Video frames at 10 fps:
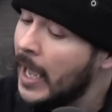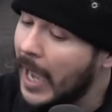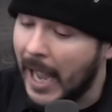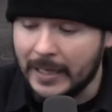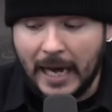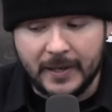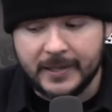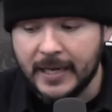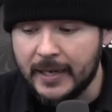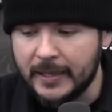I gotta
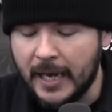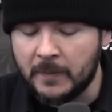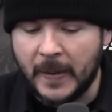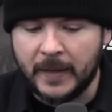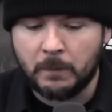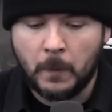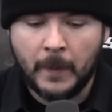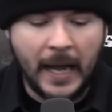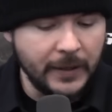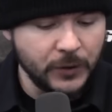say it again, man.
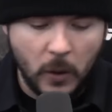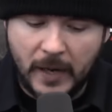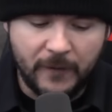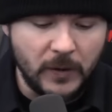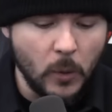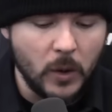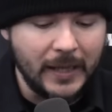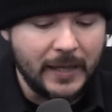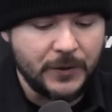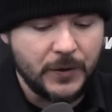I don't have the
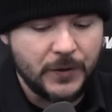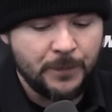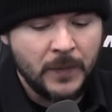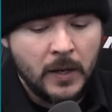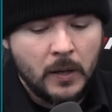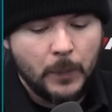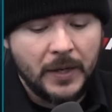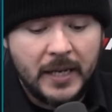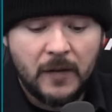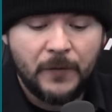moral answers.
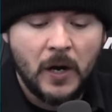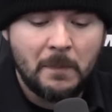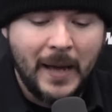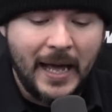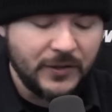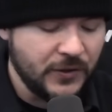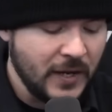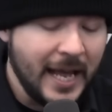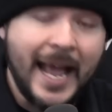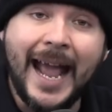But if Hamas
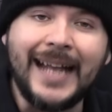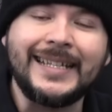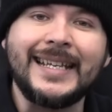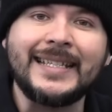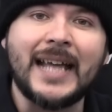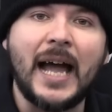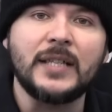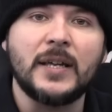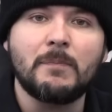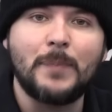had these
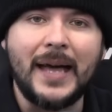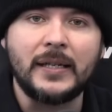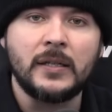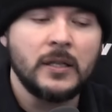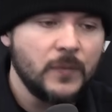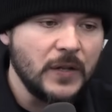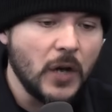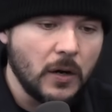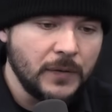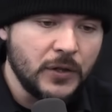guys embedded these
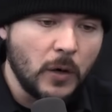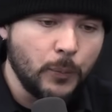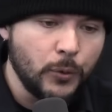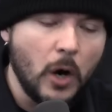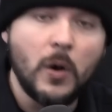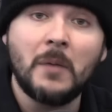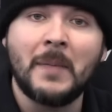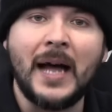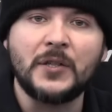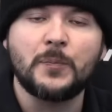are these are
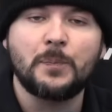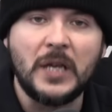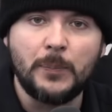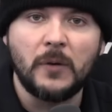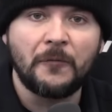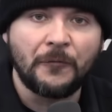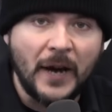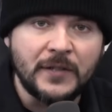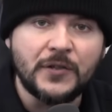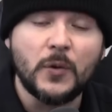pro-Hamas people,
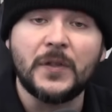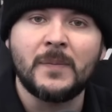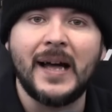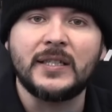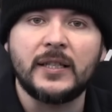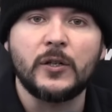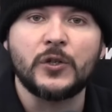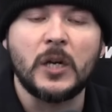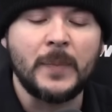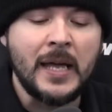friends with the Hamas
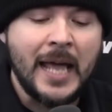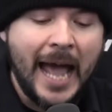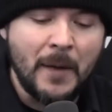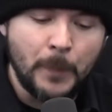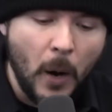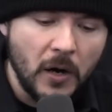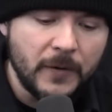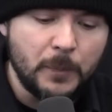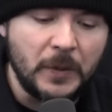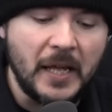leadership, and part
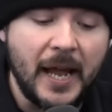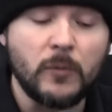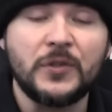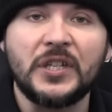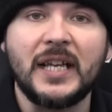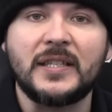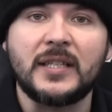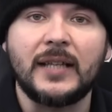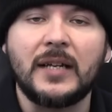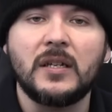of the plan was to get
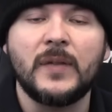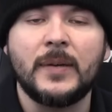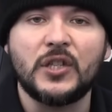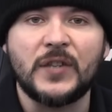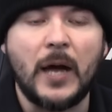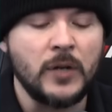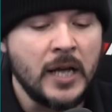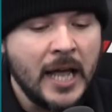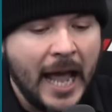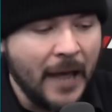selective images out.
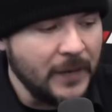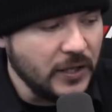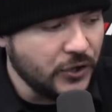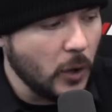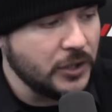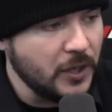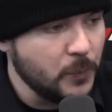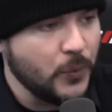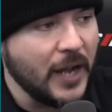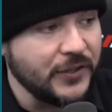And the
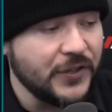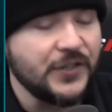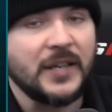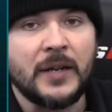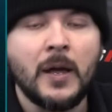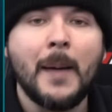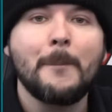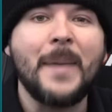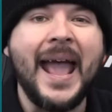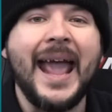Associated Press and CNN
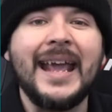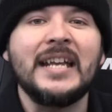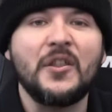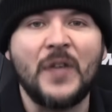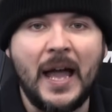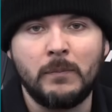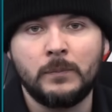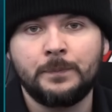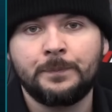paid them.